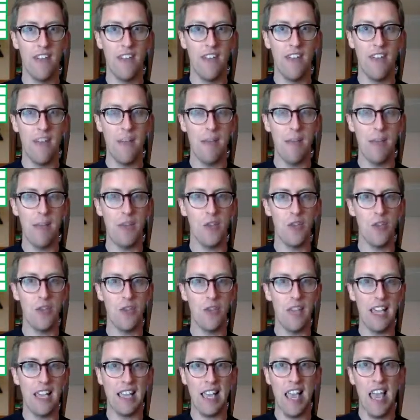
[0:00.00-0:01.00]
right? Because you
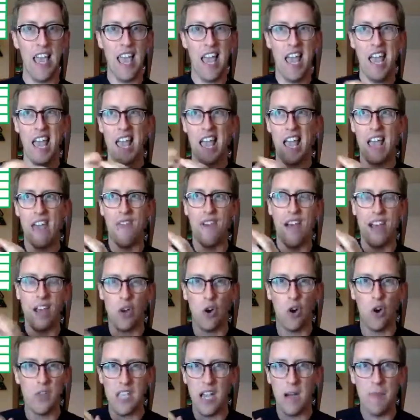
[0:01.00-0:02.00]
think, if I
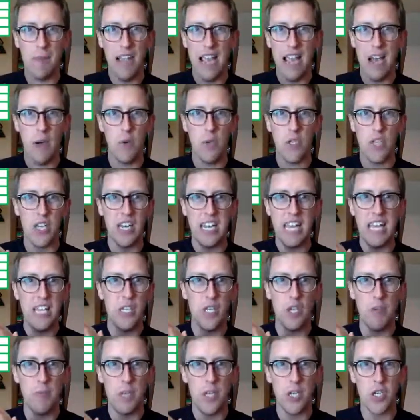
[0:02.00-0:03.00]
cut down my hours, I need
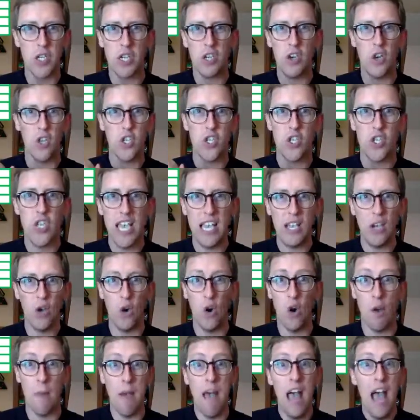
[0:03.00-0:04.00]
to because I got sick
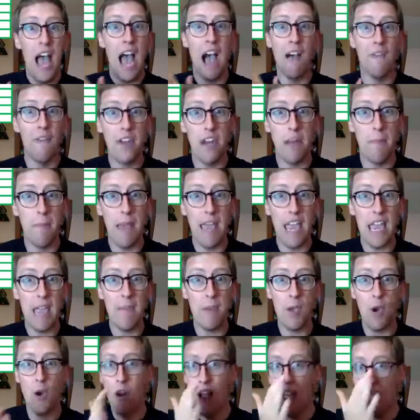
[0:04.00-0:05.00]
or I'm having a
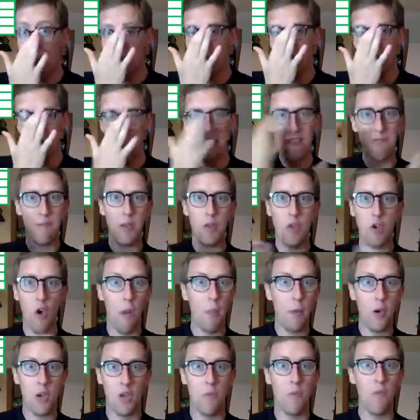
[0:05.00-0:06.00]
baby or I have to leave my
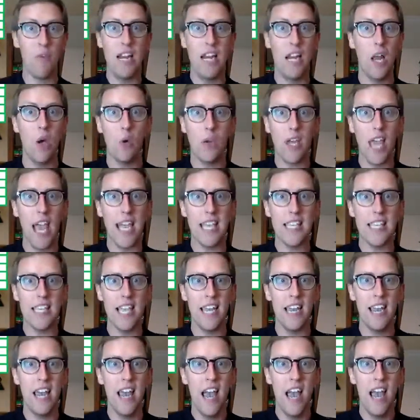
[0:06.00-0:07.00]
job because I'm
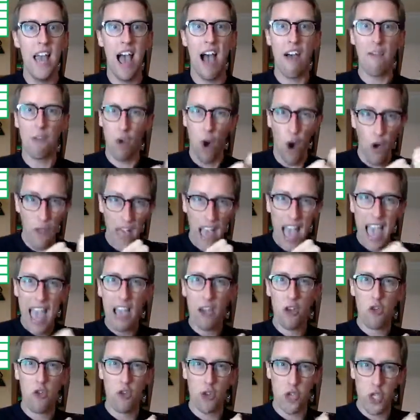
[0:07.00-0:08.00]
relocating. I've got that
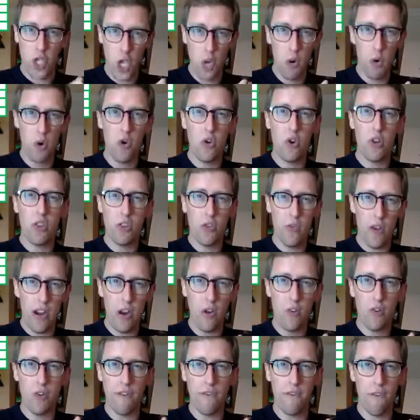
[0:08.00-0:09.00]
extra 200,
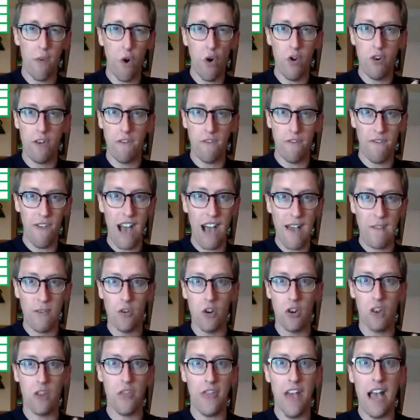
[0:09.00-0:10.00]
300, 400,
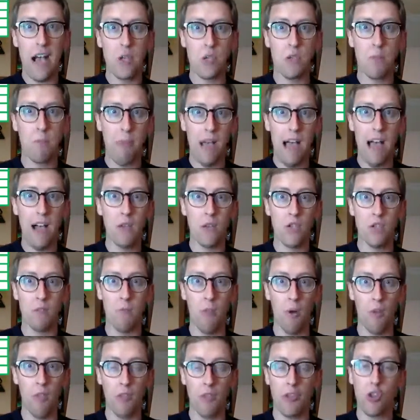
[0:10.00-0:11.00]
500, 1,000 pounds a
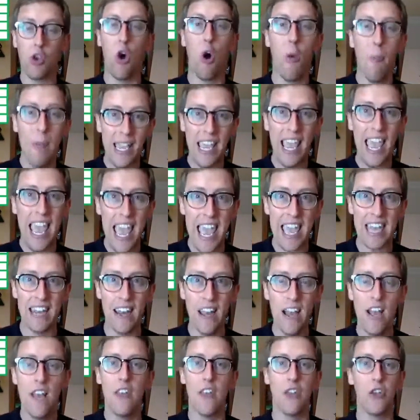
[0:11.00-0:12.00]
month coming in
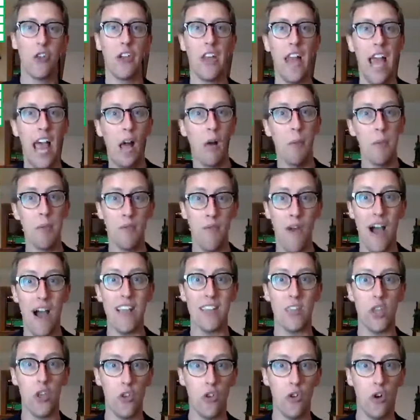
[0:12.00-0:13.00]
that's going to help me
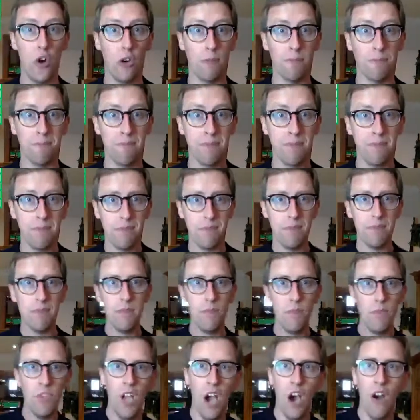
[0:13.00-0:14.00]
ride the storm.
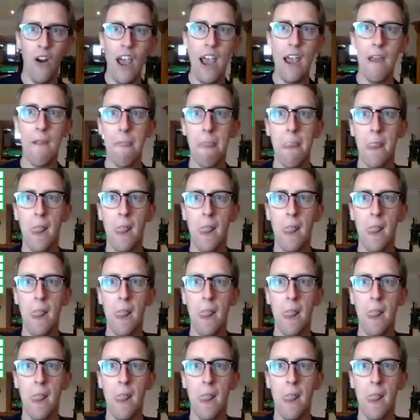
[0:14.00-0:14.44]
All right.